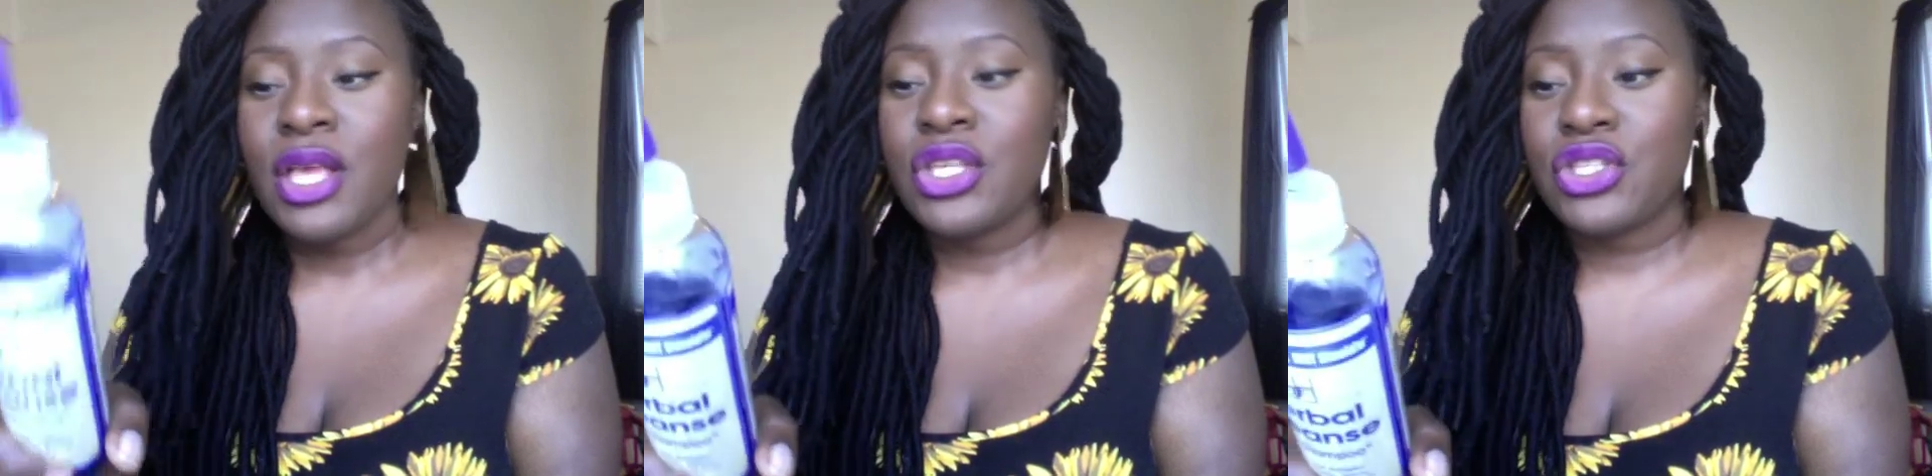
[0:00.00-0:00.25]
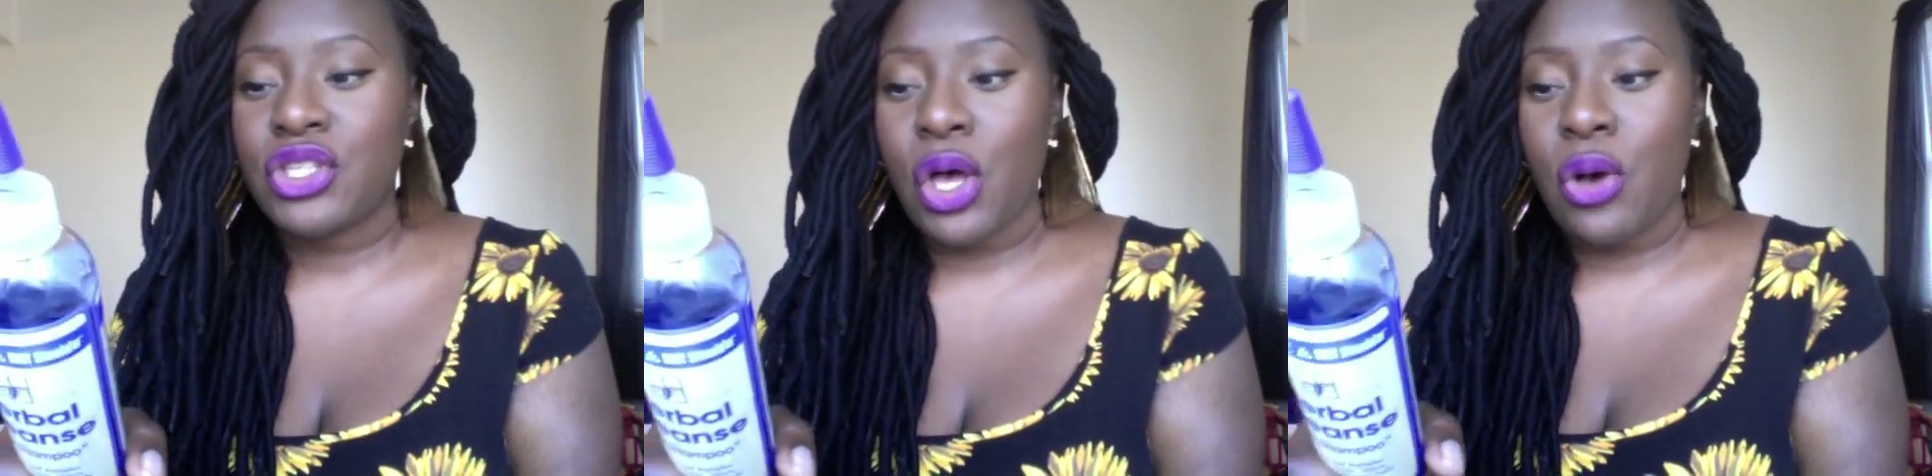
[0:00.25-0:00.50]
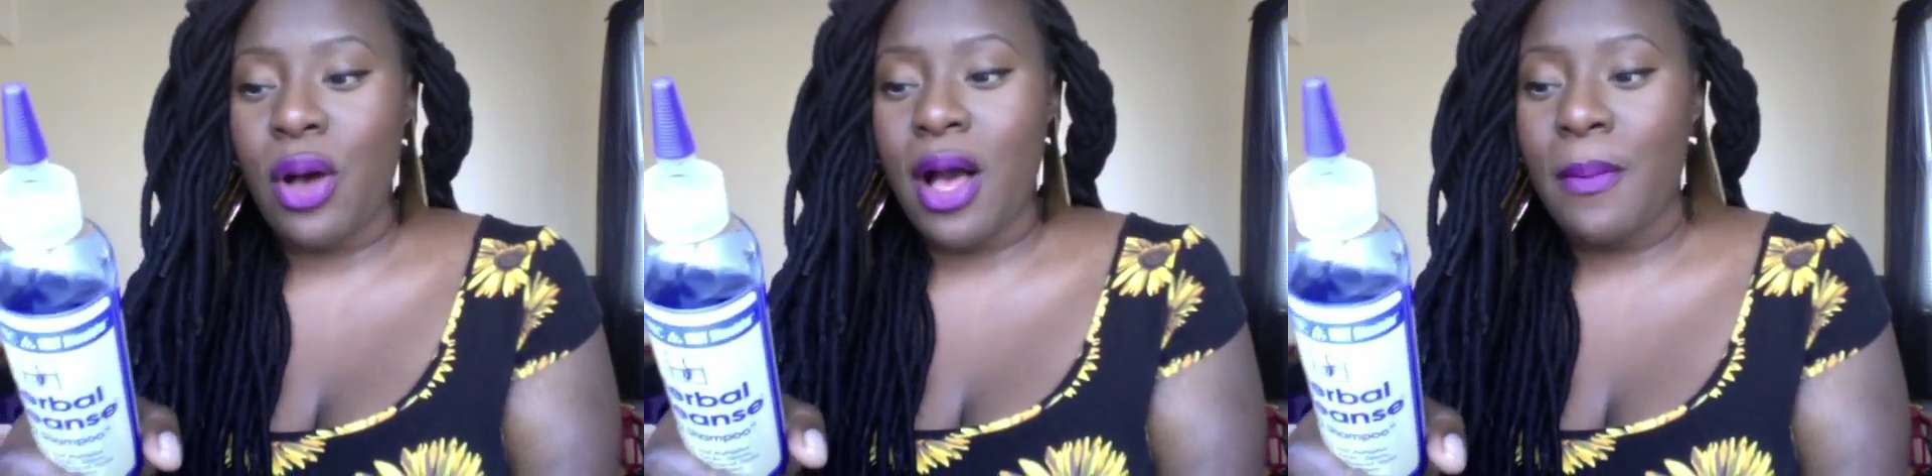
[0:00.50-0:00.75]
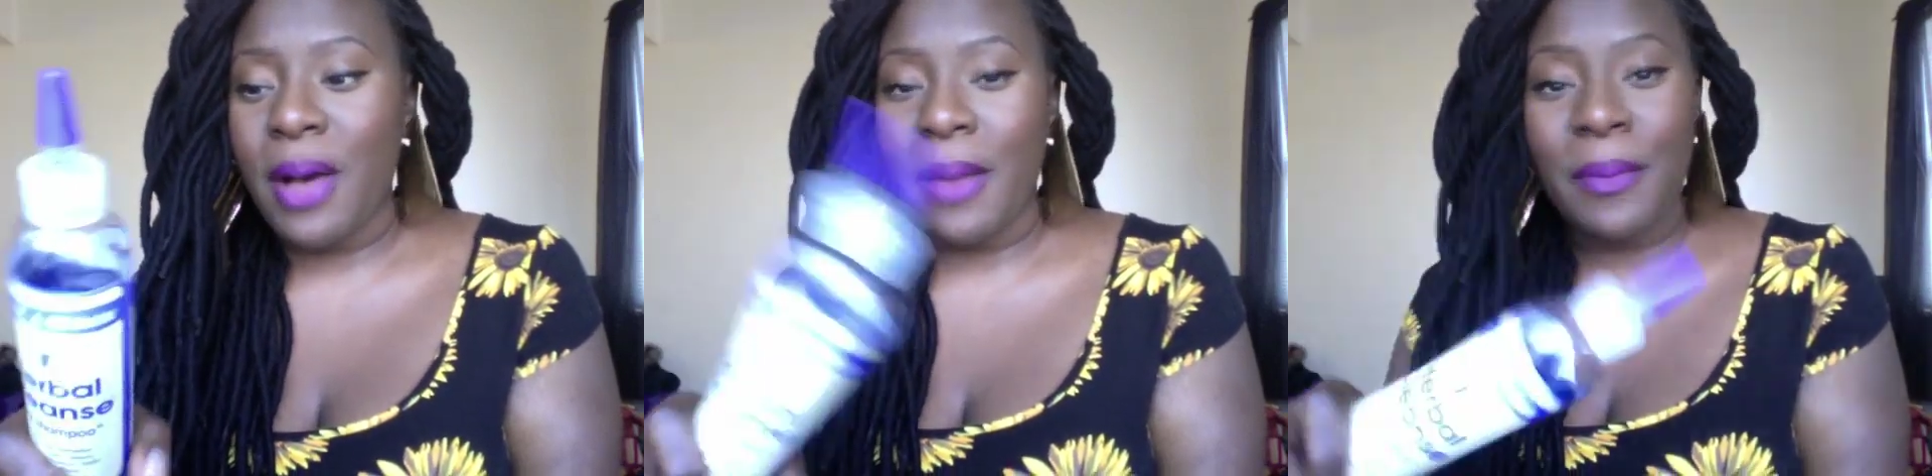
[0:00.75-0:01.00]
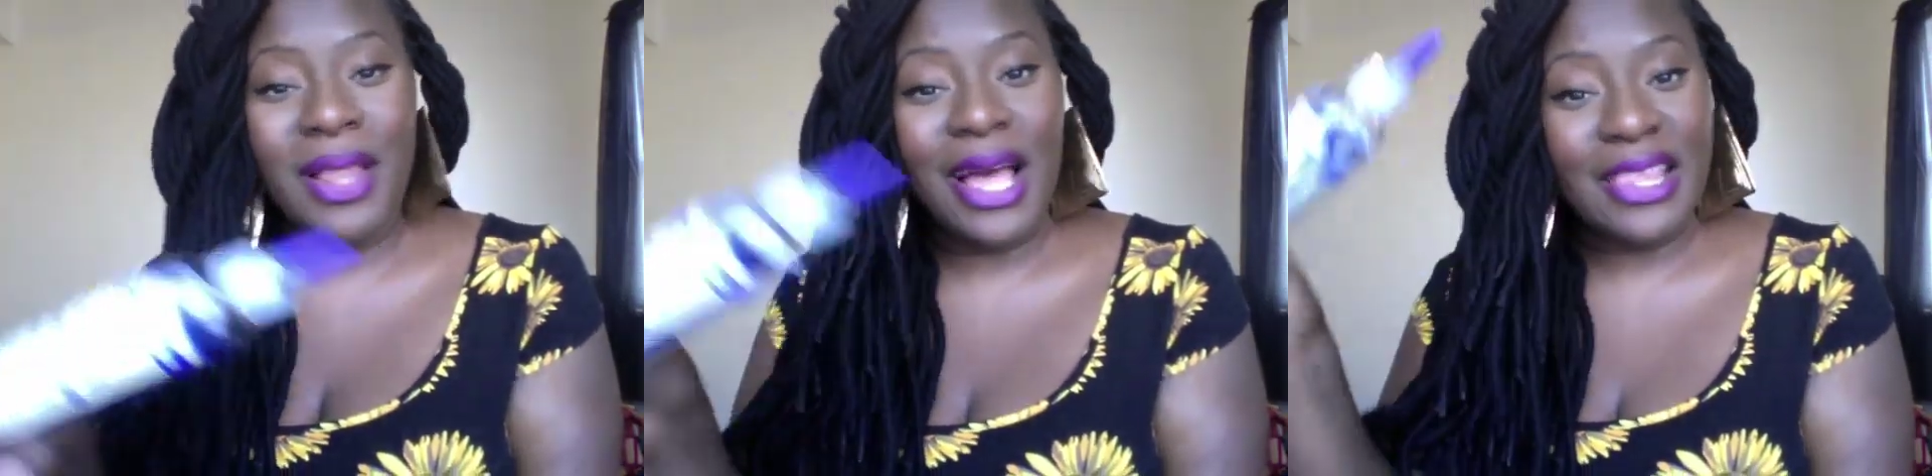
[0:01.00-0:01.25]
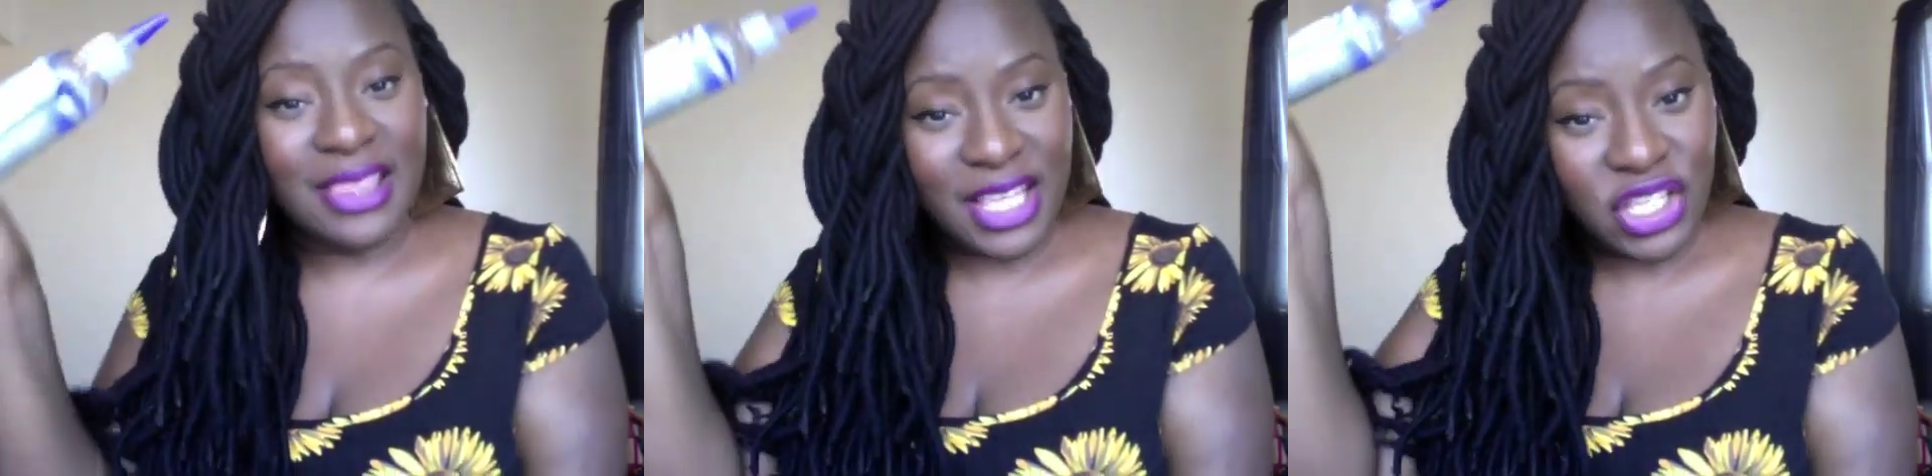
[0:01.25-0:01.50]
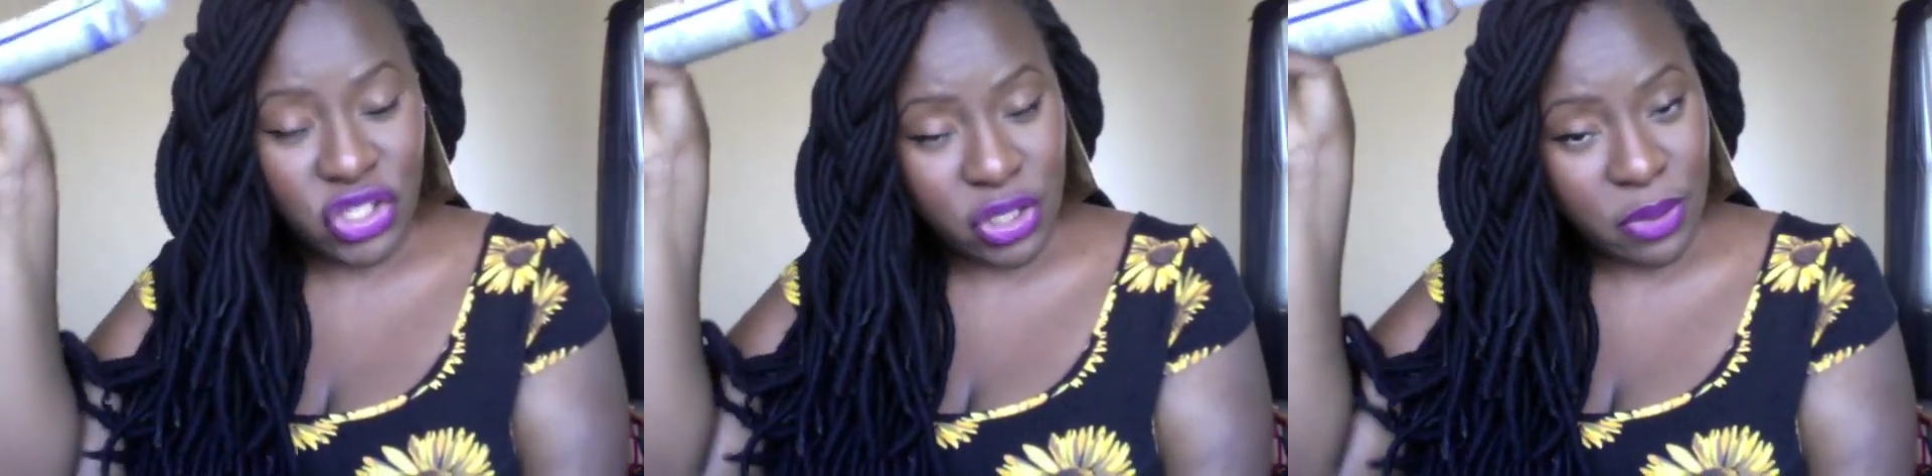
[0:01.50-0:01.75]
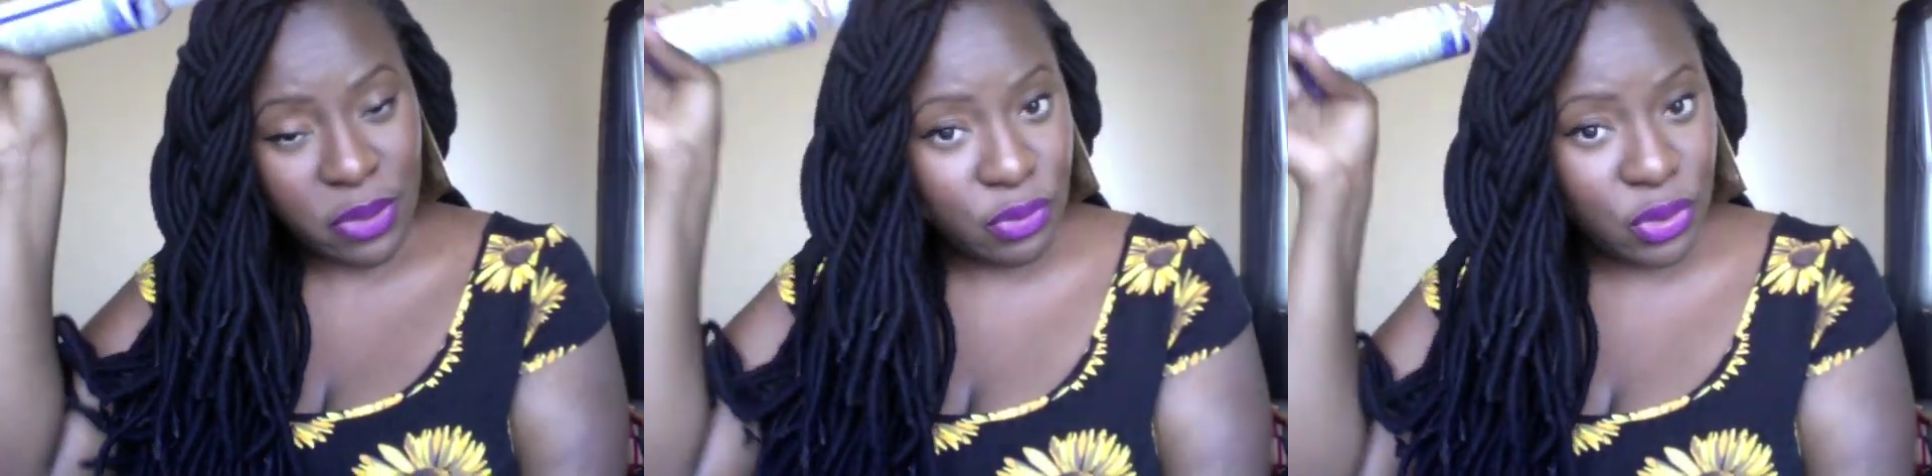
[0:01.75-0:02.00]
So I applied this
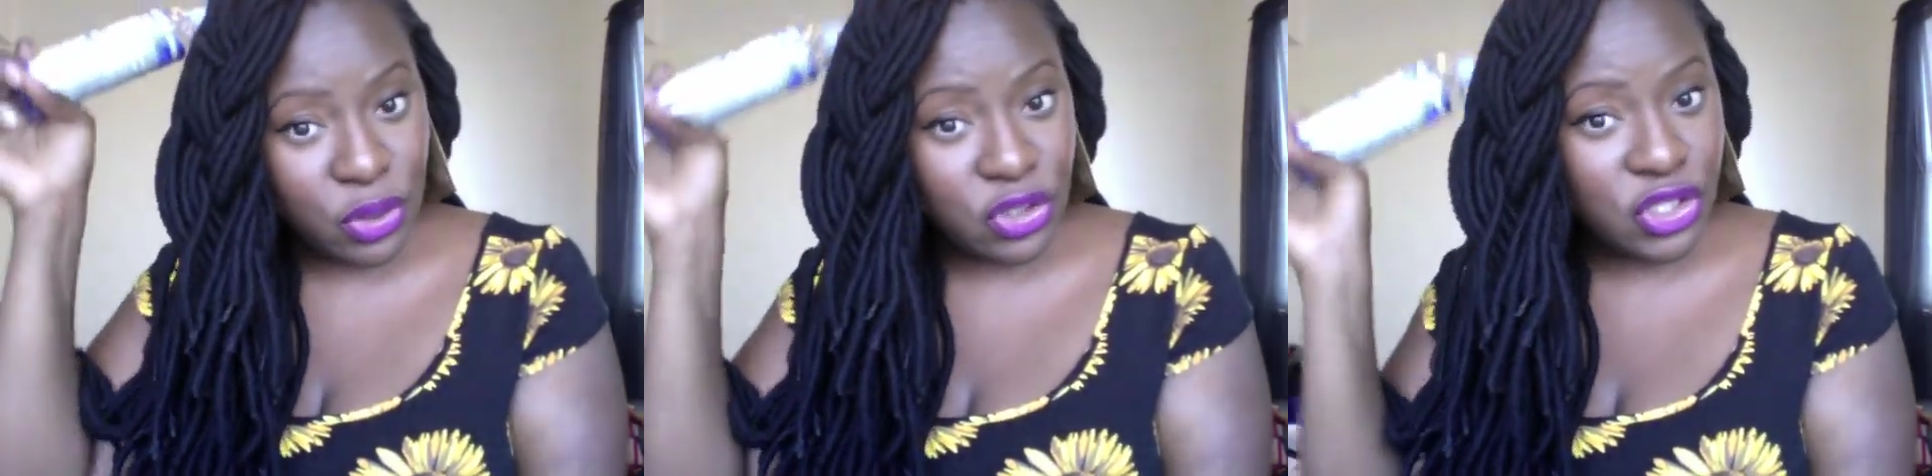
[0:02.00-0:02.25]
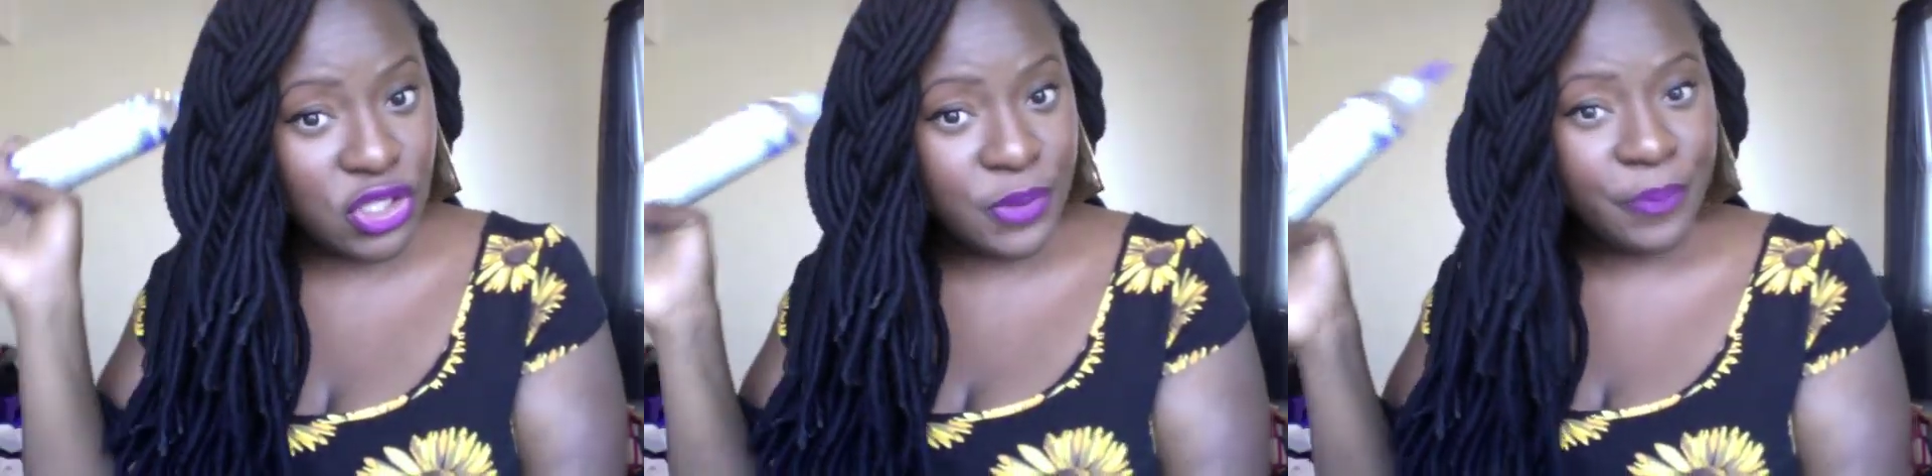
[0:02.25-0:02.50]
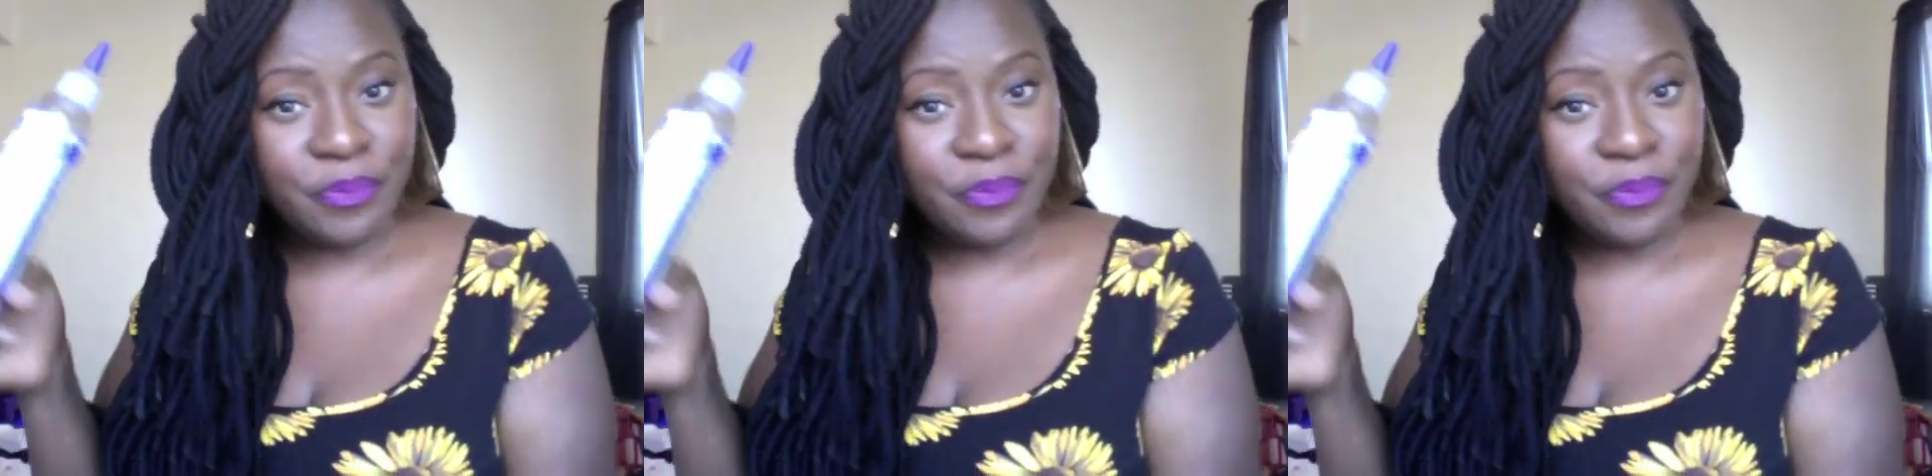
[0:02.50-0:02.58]
to my roots.